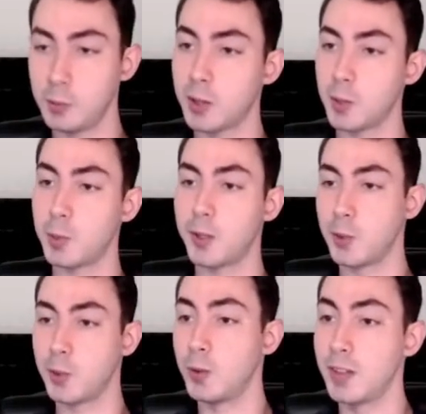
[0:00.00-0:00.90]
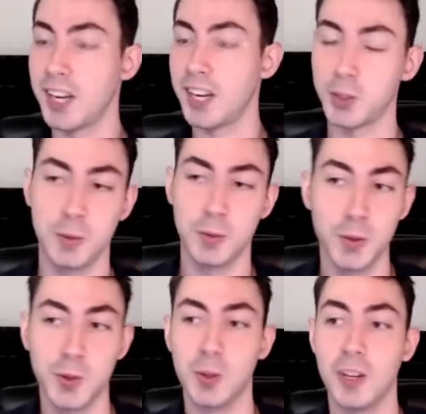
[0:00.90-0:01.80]
right, the person with the actual
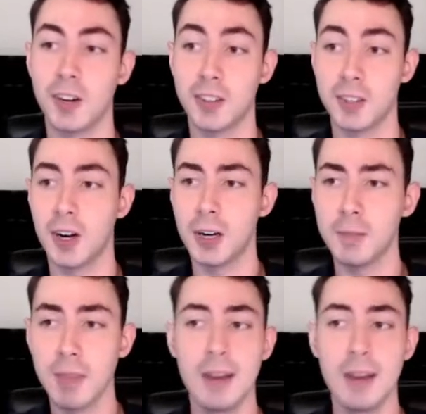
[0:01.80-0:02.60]
phone, to unlock the car.